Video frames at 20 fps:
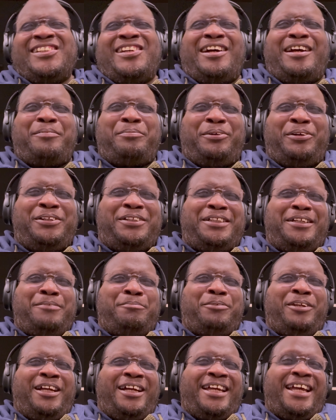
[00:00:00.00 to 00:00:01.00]
Talk about
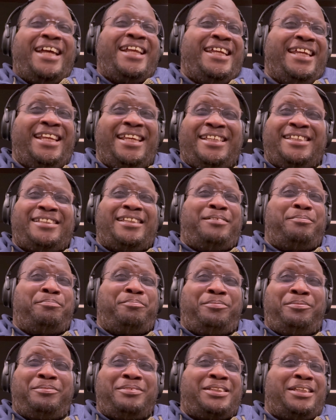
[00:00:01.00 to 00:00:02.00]
dumb luck. I needed
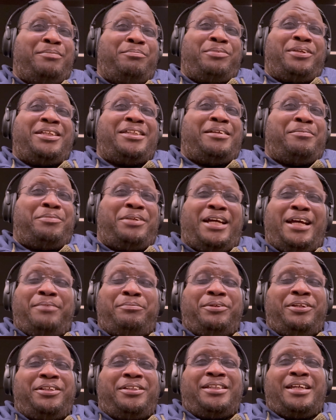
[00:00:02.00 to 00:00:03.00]
some some some
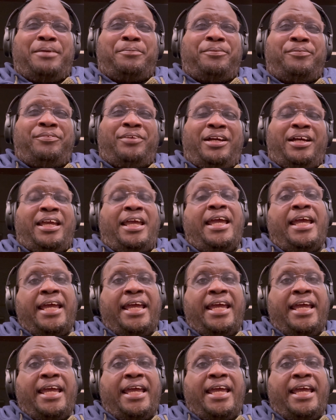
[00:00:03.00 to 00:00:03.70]
type of type of luck.